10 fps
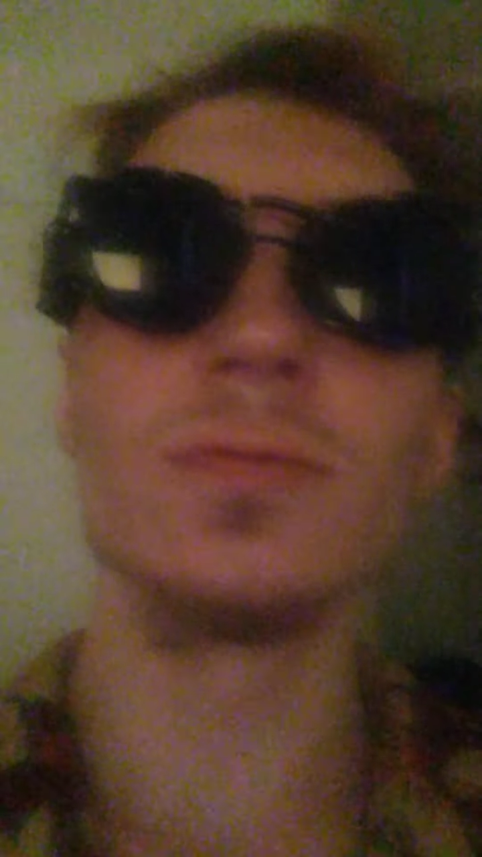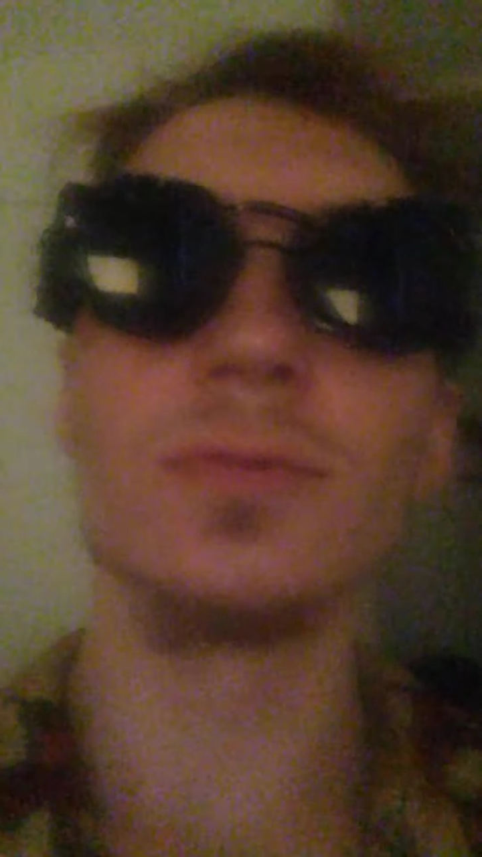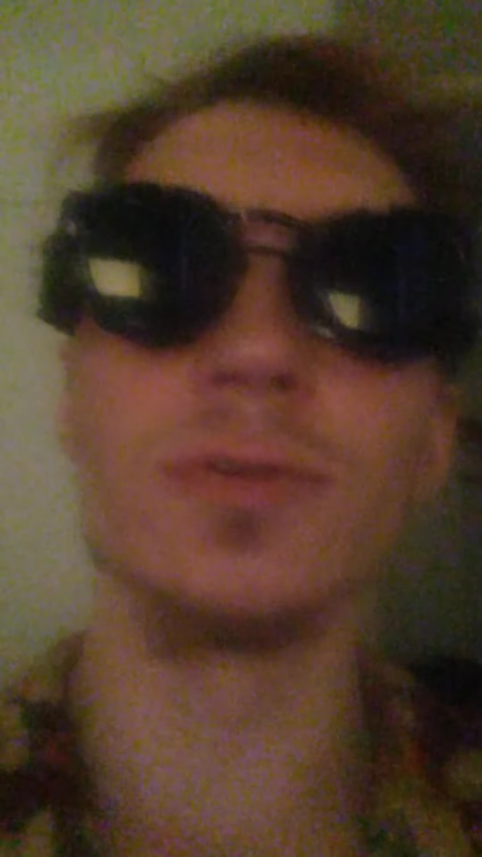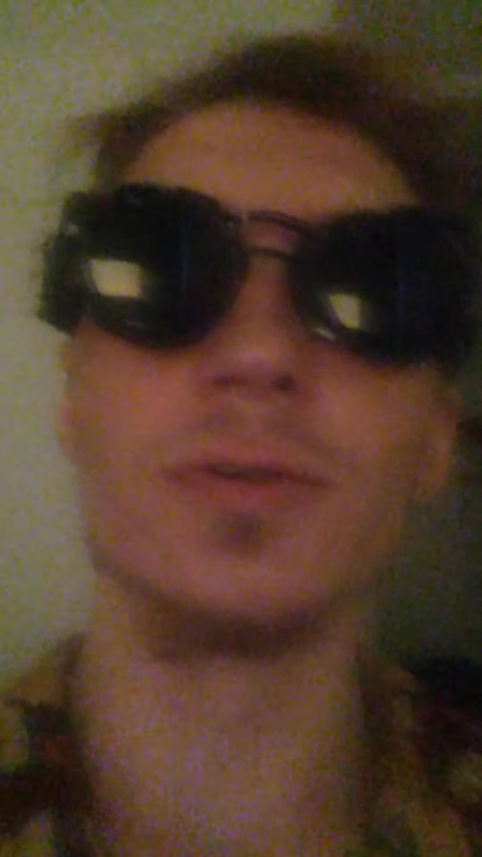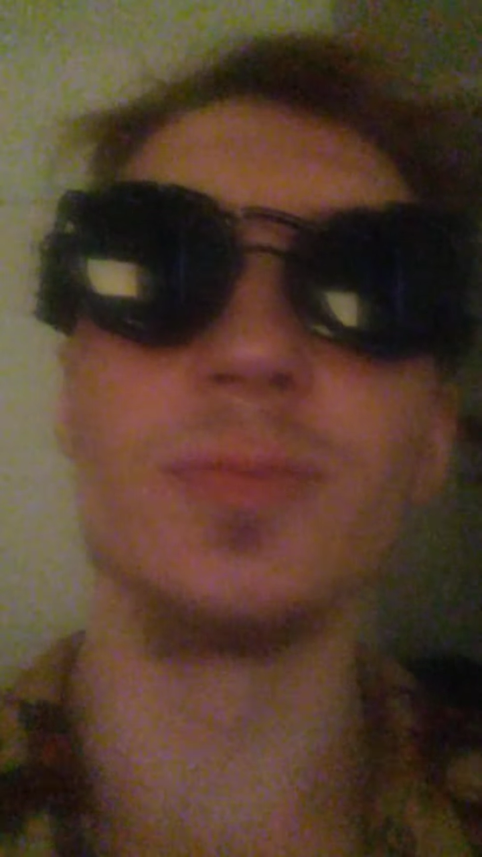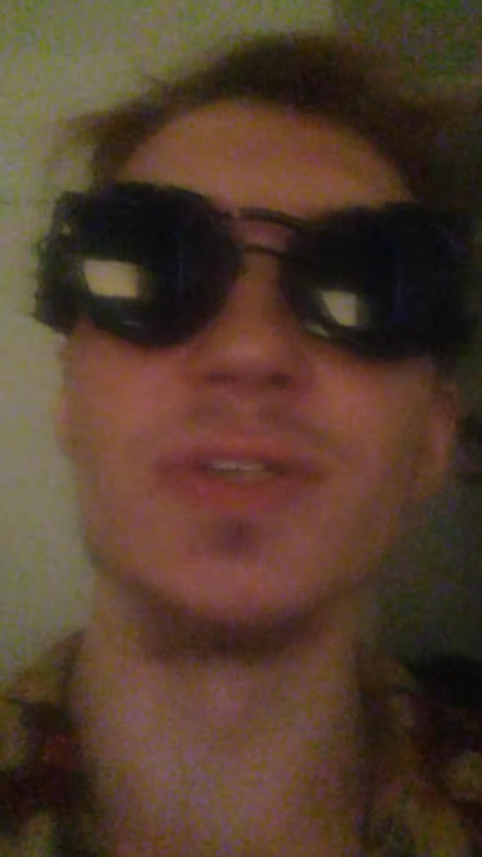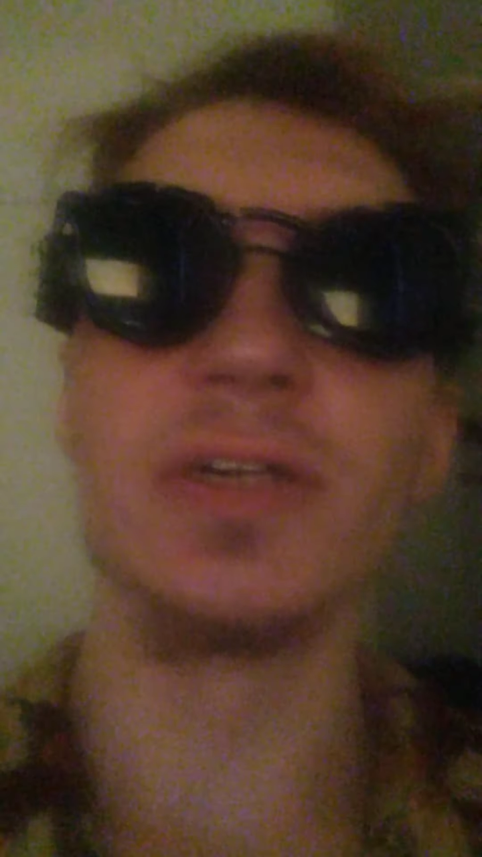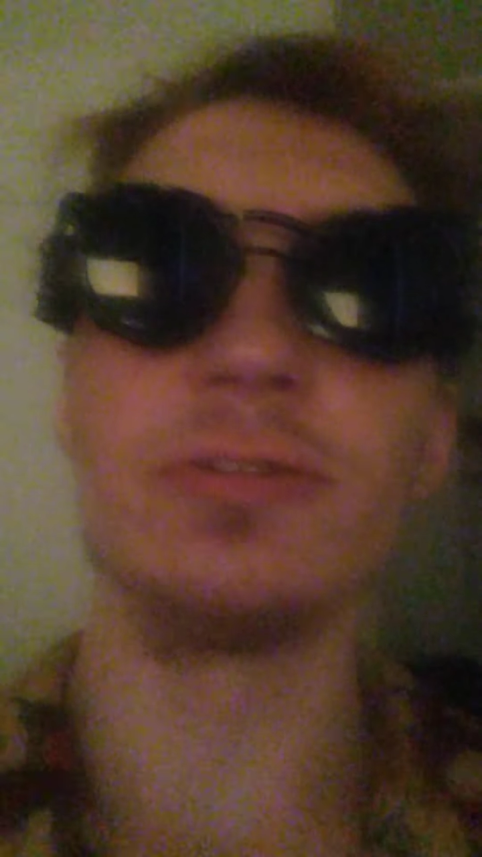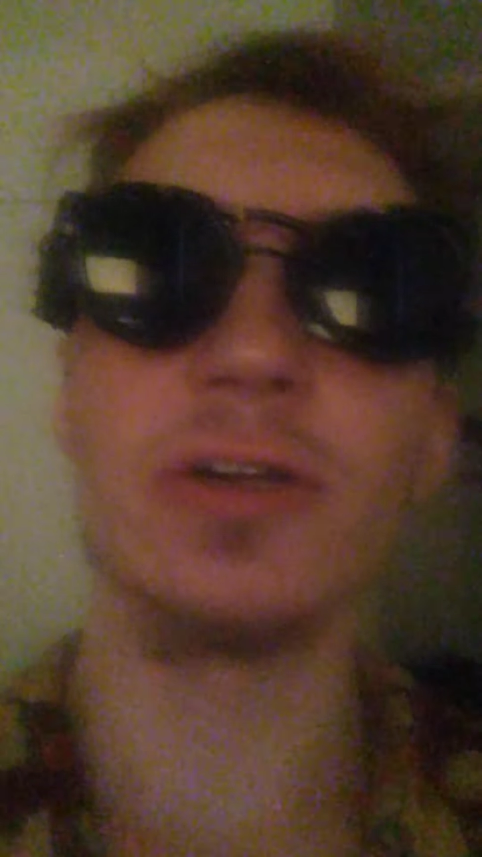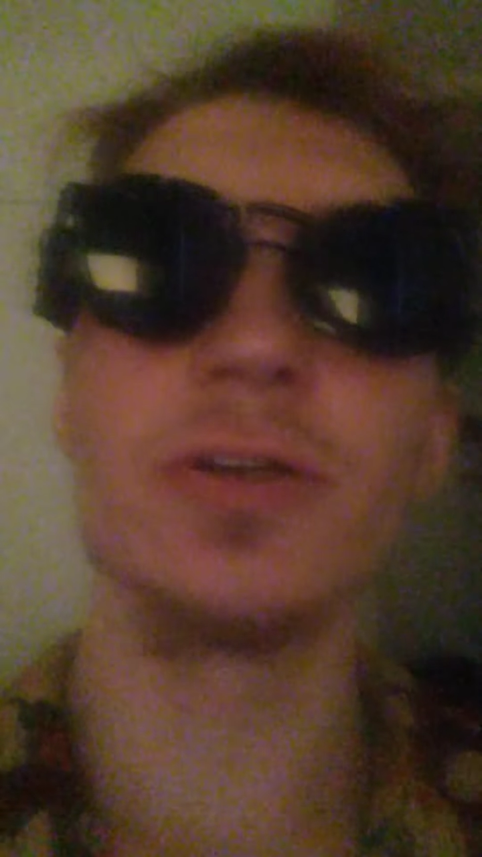uh, be
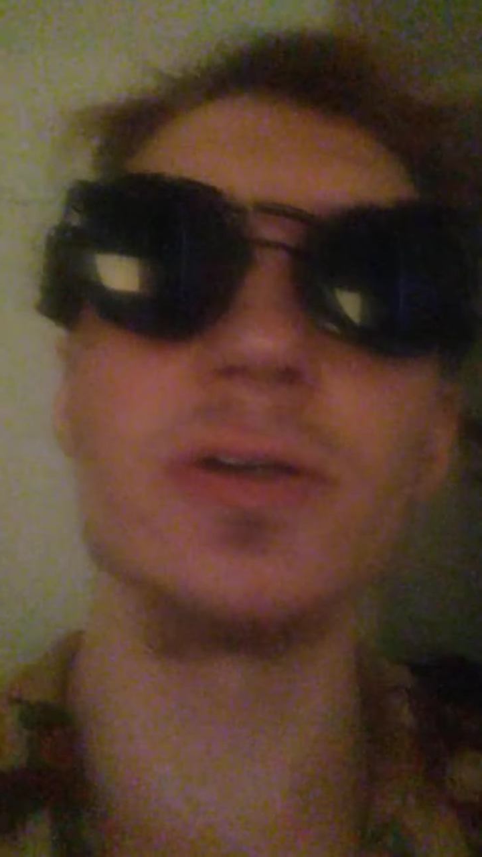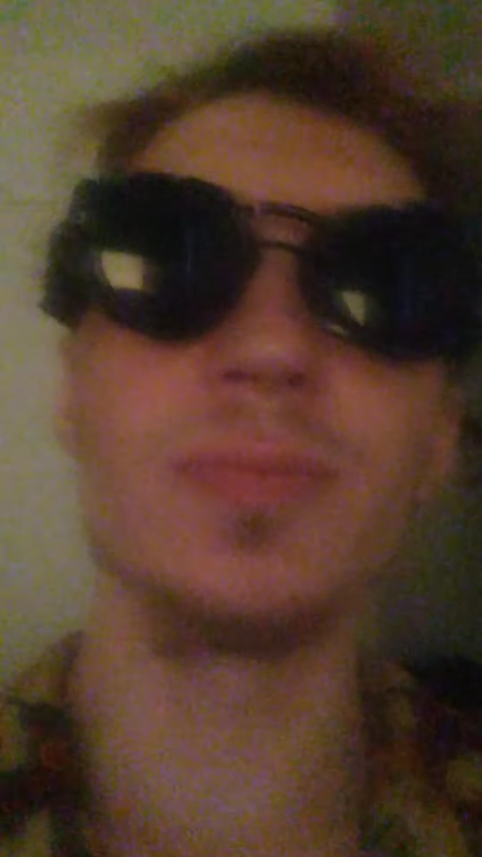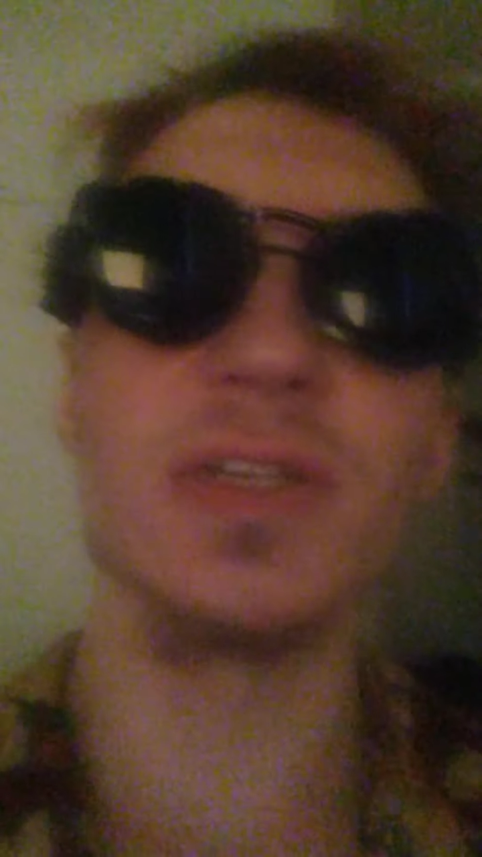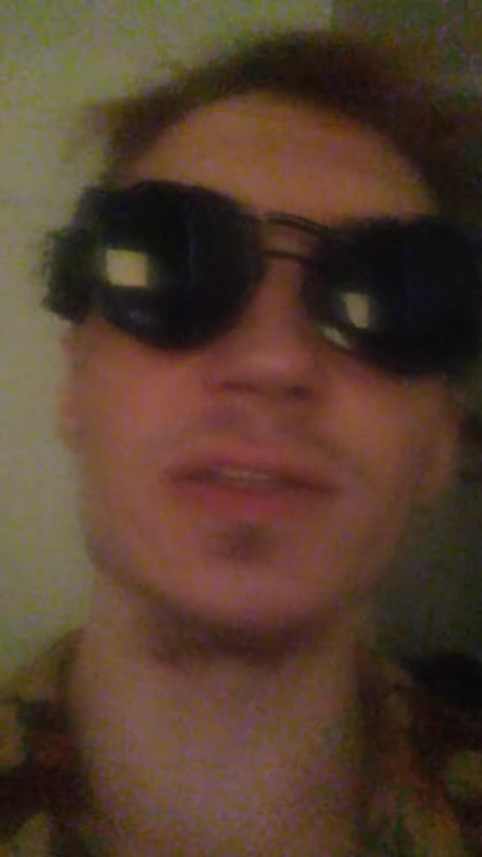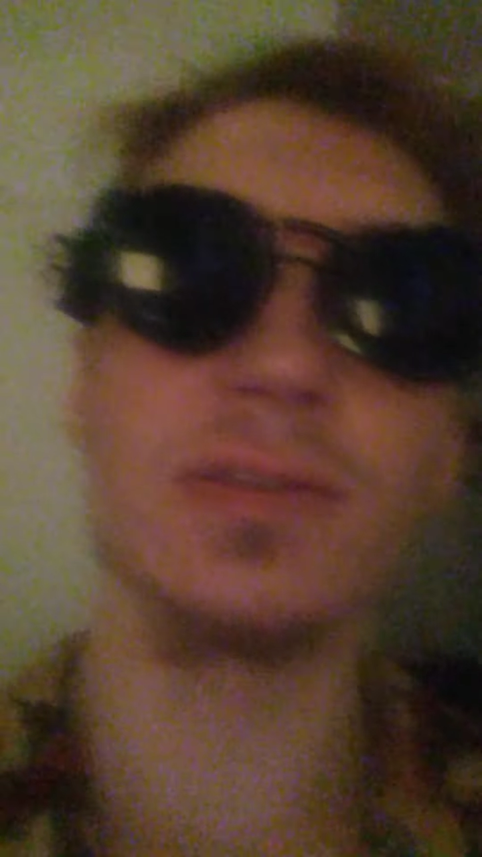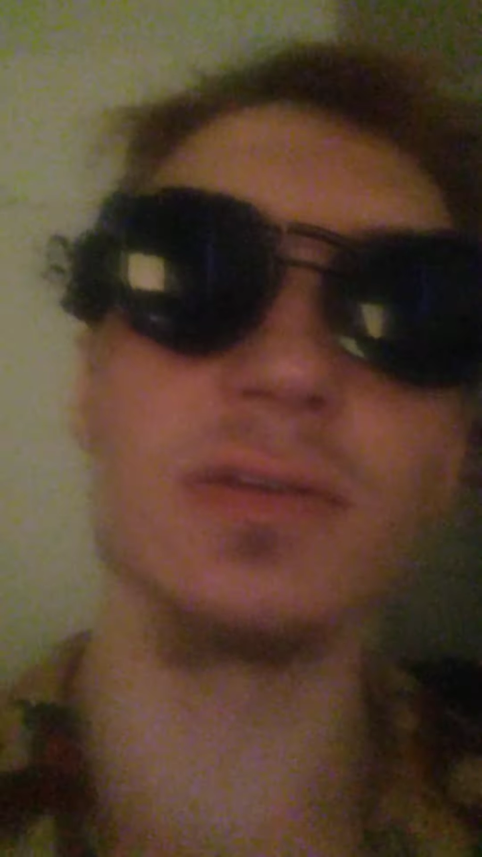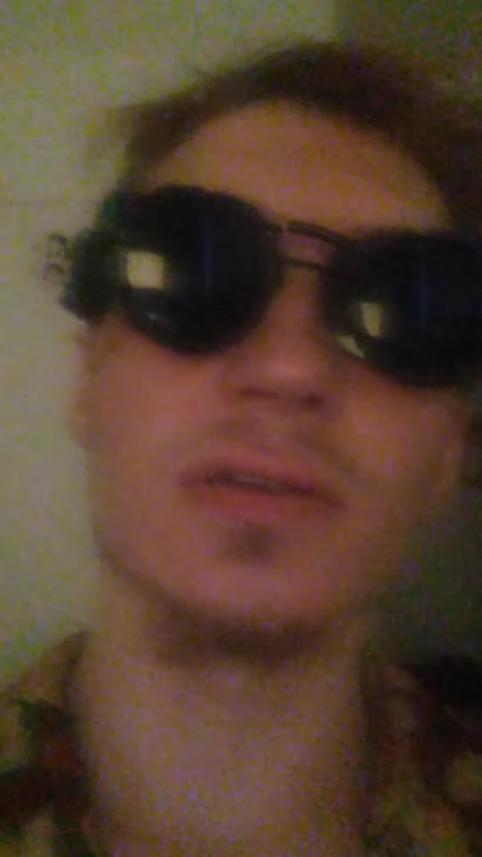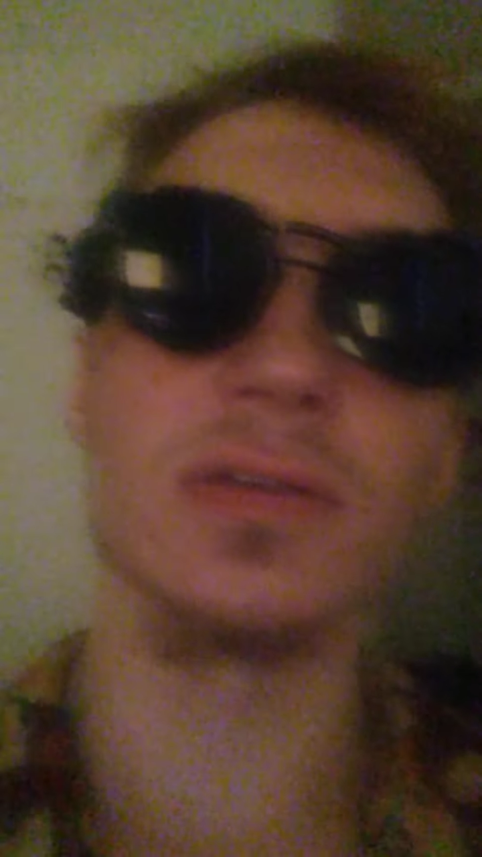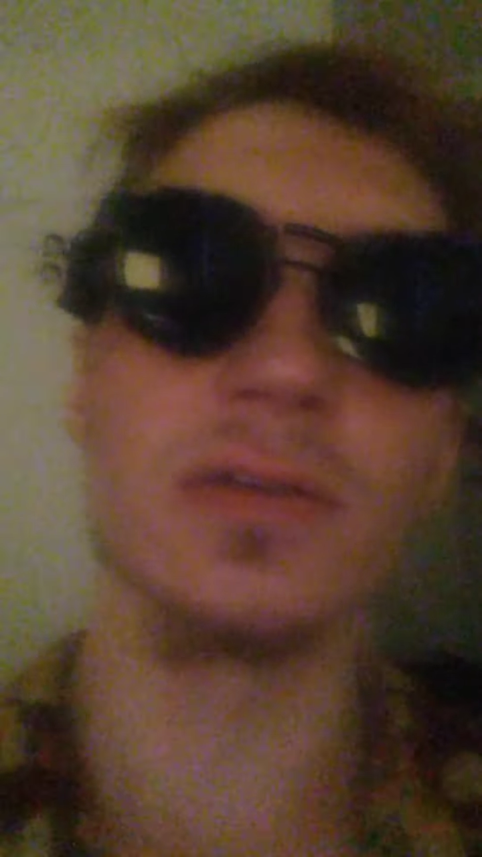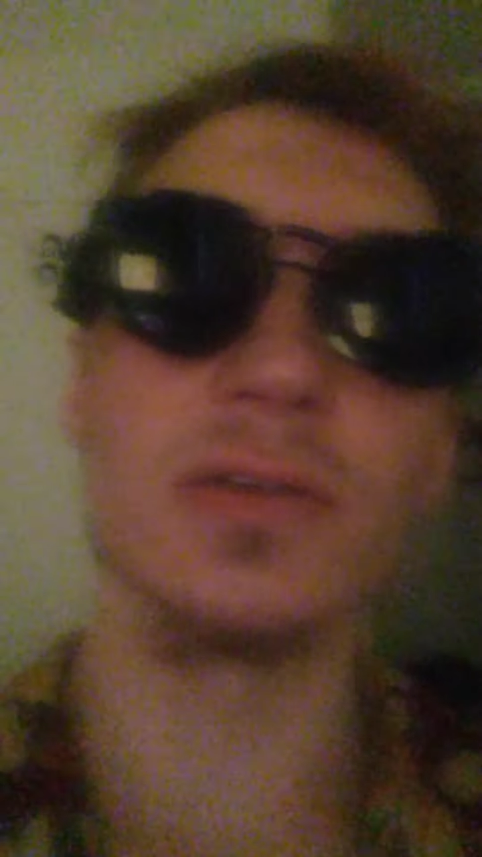a rocker, but
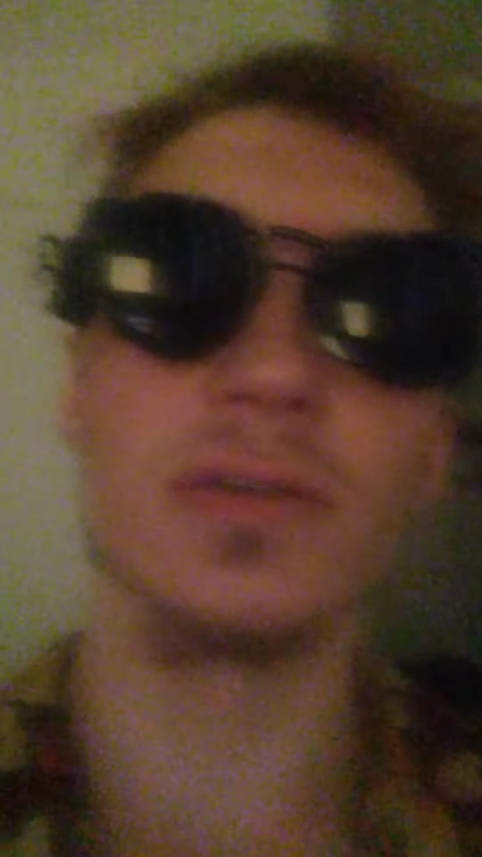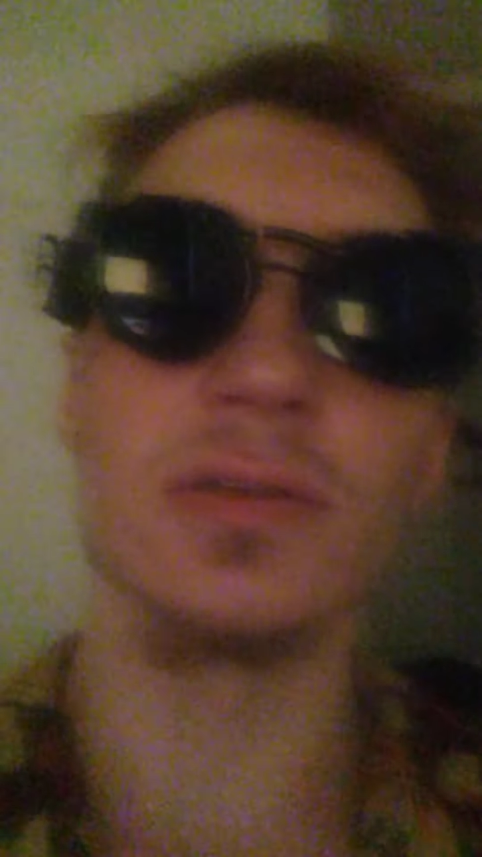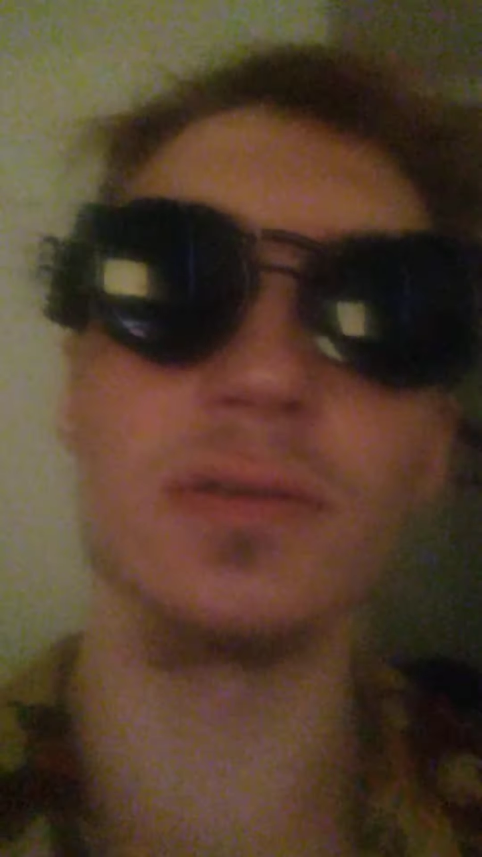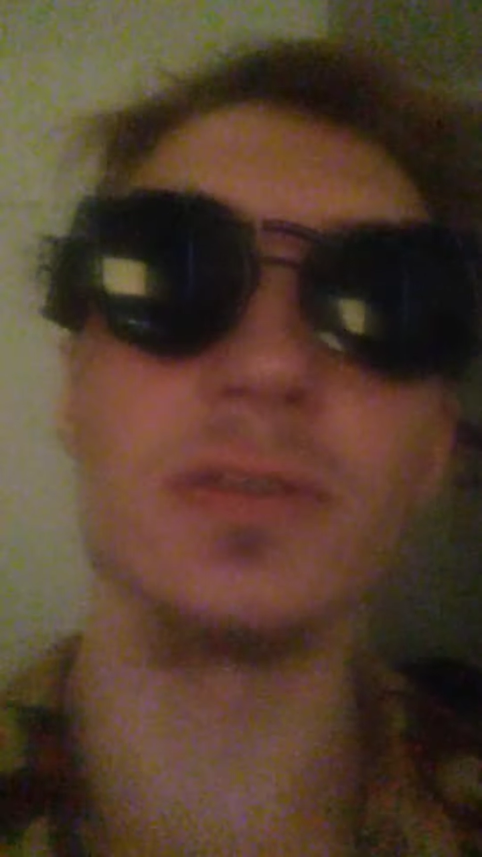uh,